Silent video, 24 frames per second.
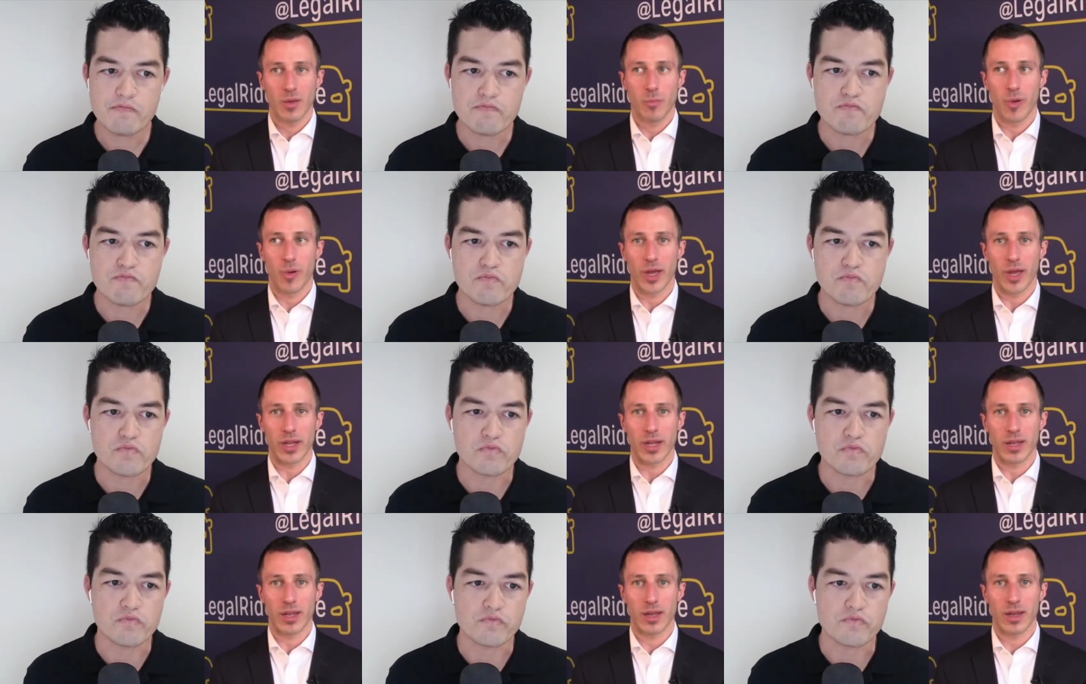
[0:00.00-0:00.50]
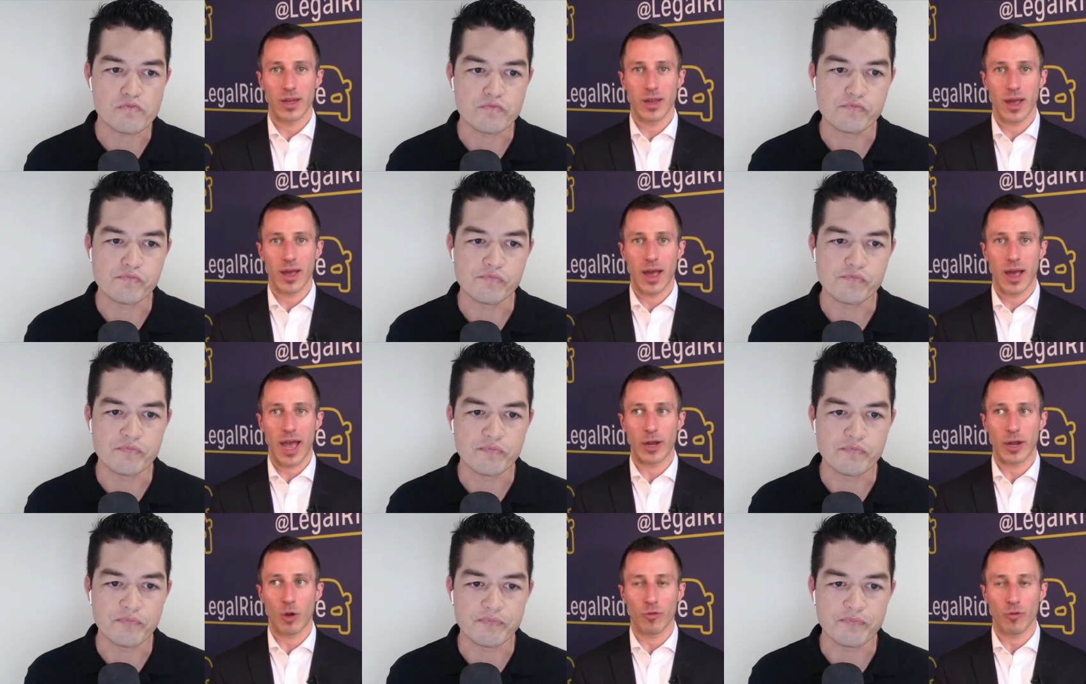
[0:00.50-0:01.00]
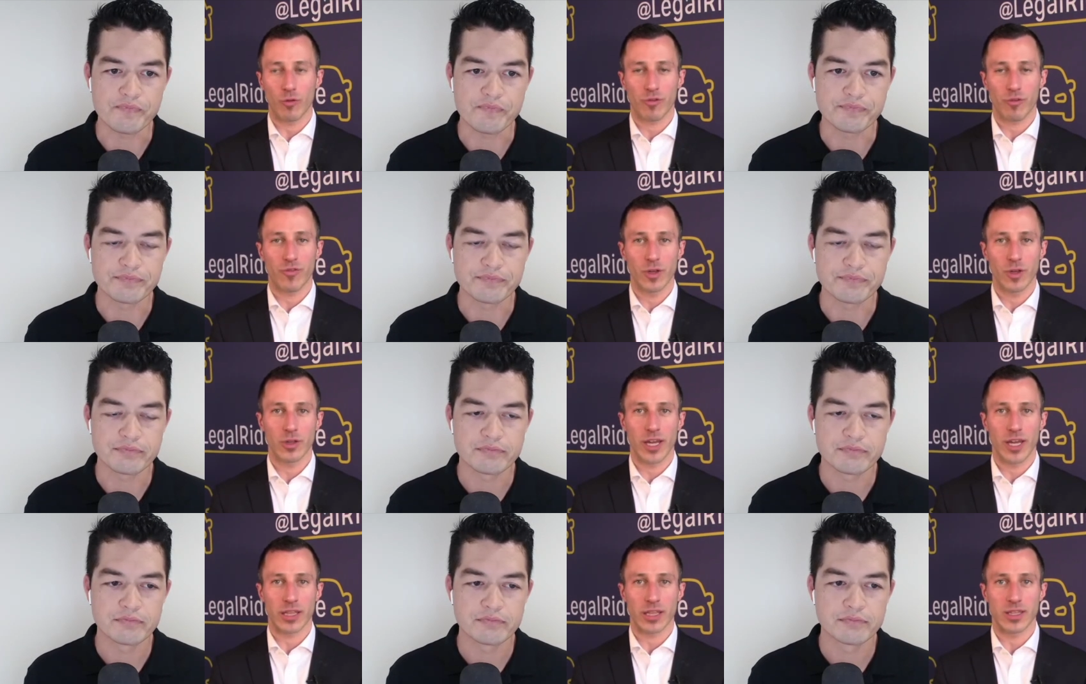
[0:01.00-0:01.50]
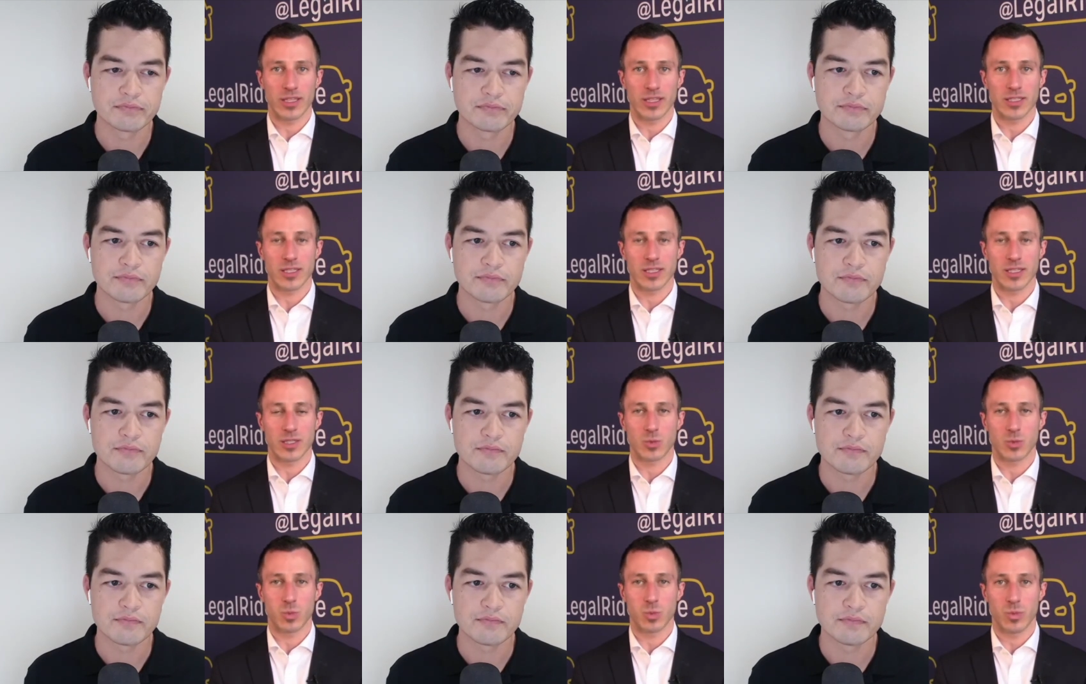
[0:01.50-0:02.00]
Speaker 1: but I don't feel like this
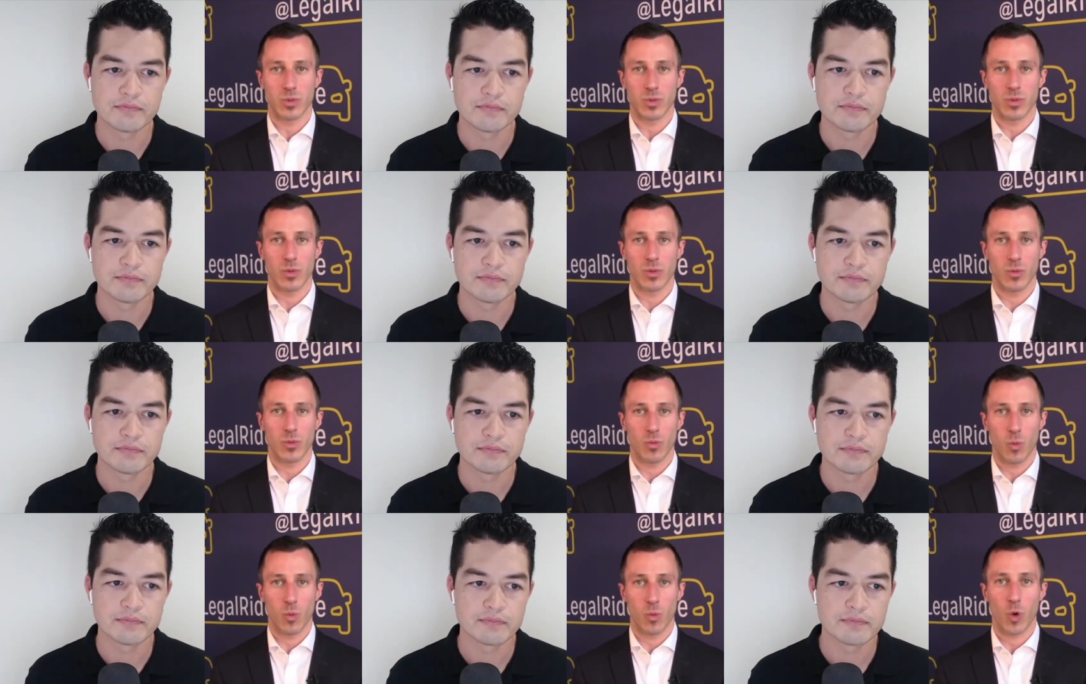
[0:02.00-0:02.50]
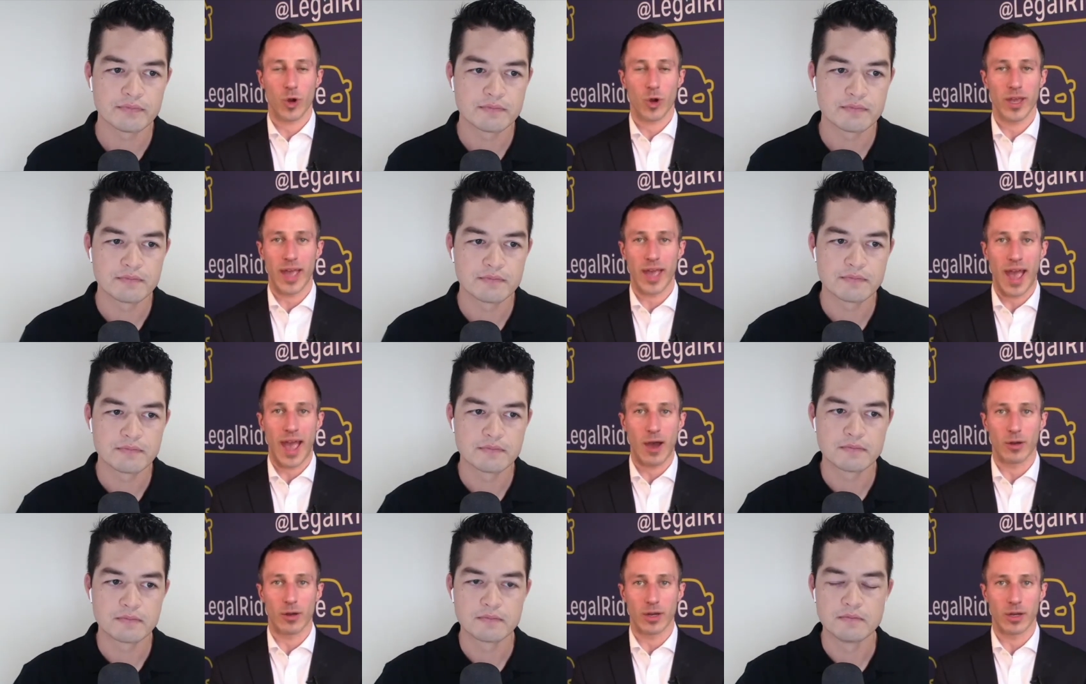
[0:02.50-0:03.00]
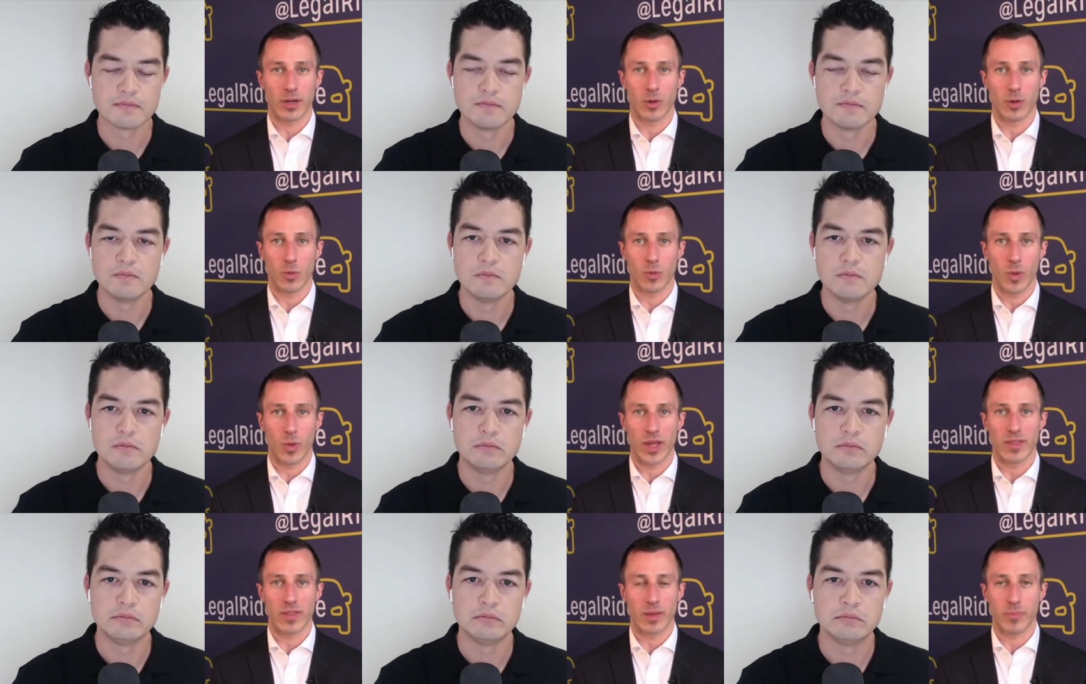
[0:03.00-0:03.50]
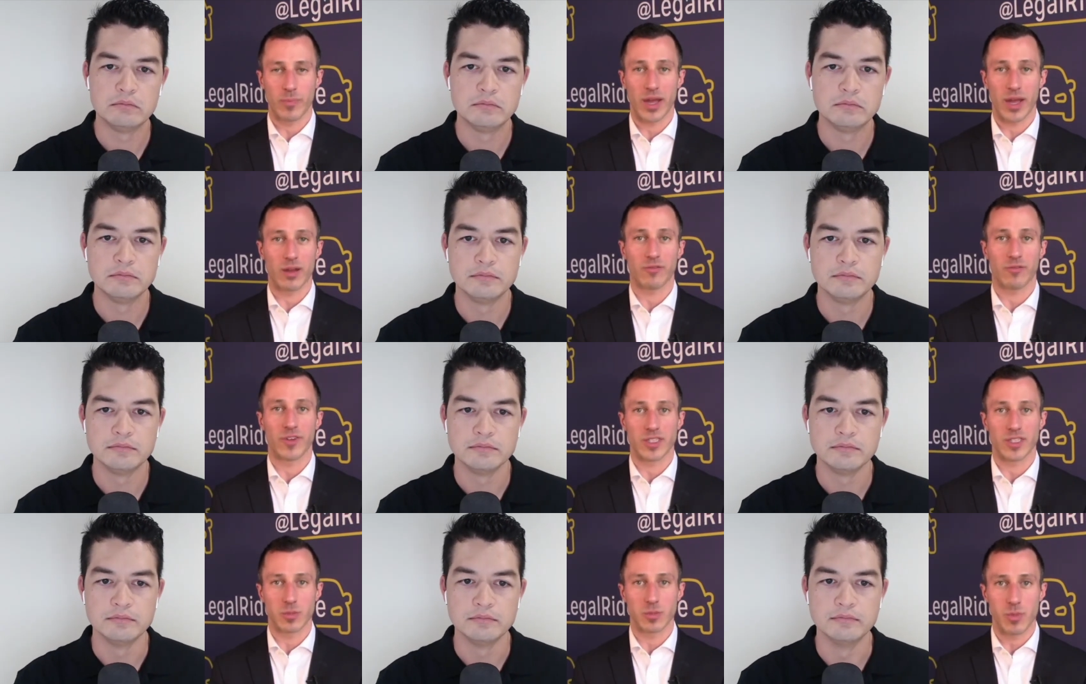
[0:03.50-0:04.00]
is working out in a way that
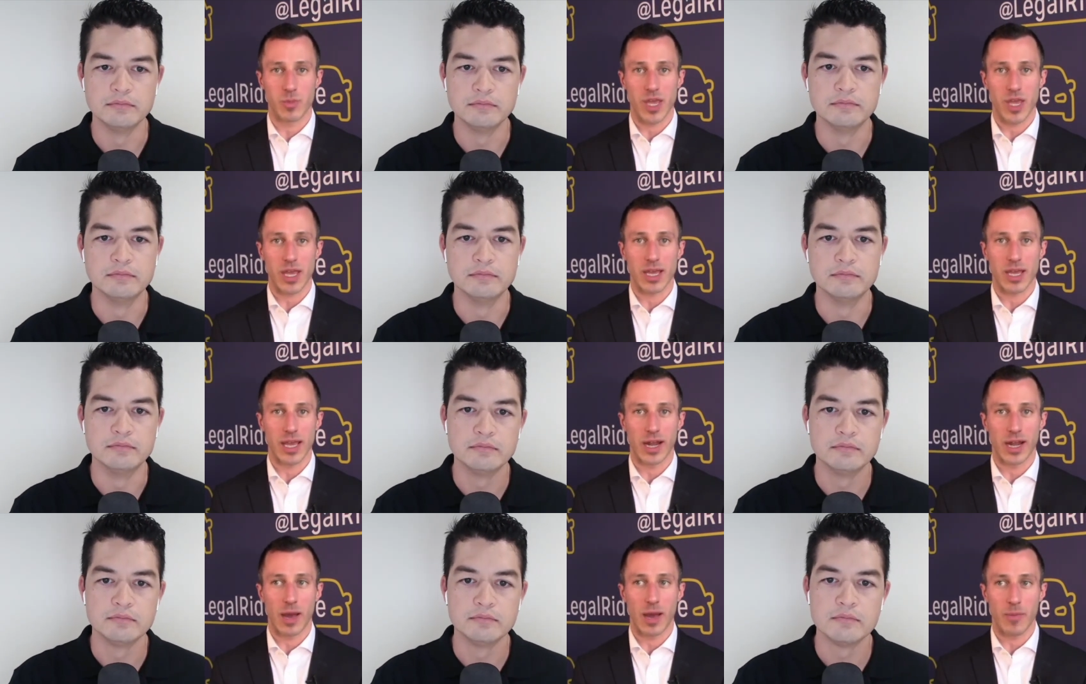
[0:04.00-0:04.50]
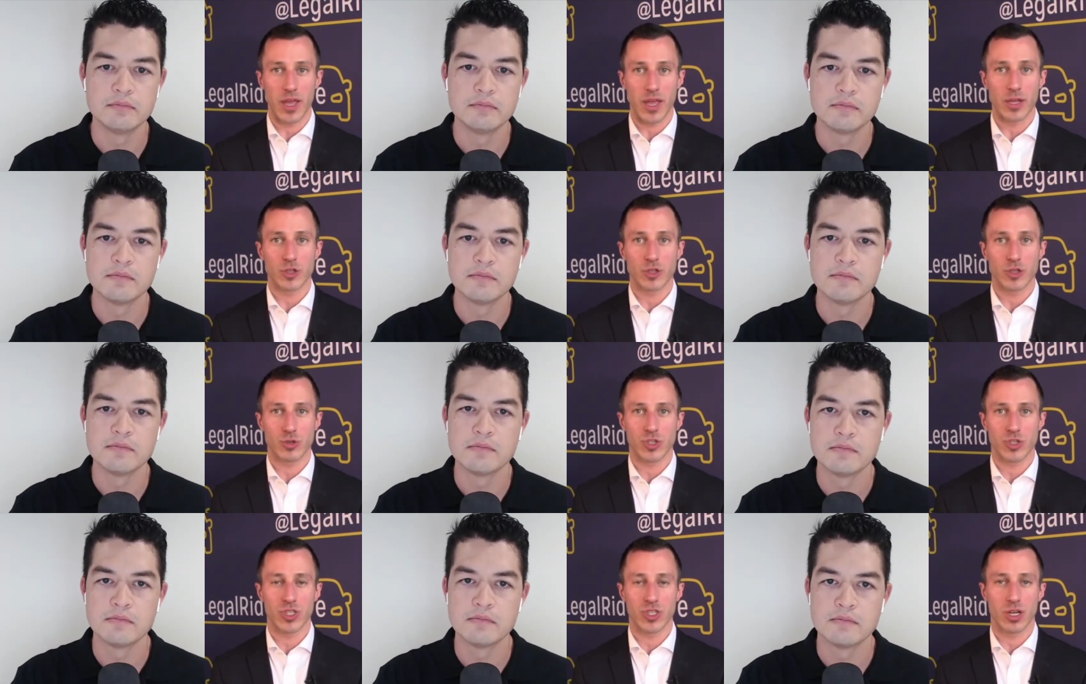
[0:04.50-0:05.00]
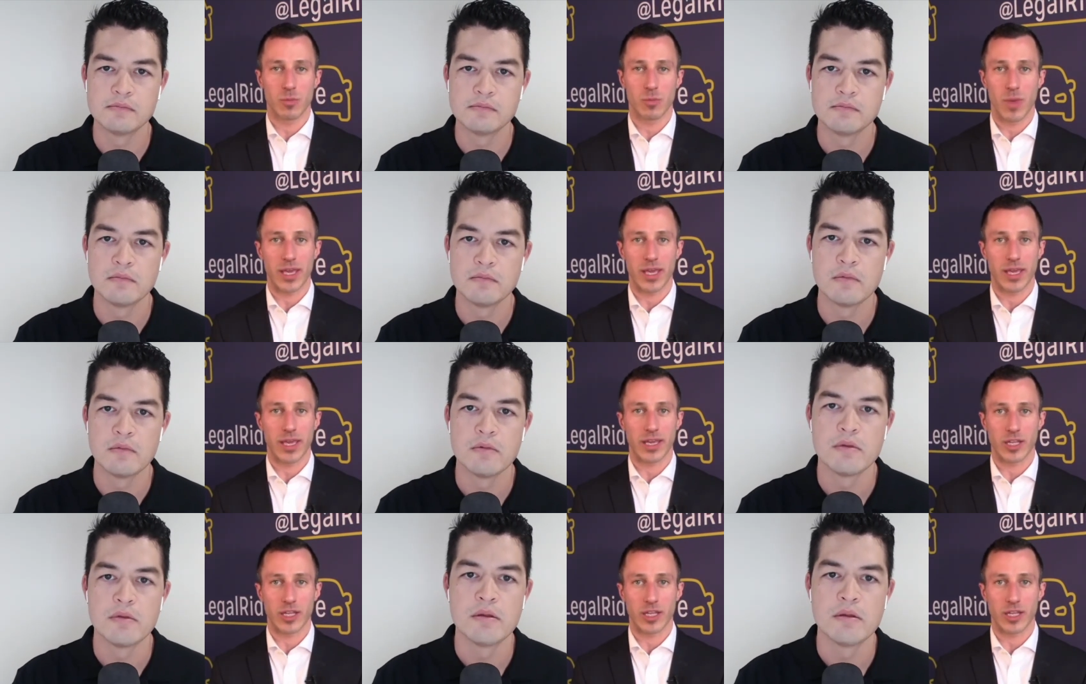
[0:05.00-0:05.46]
benefits me, and I'm mm interested in making a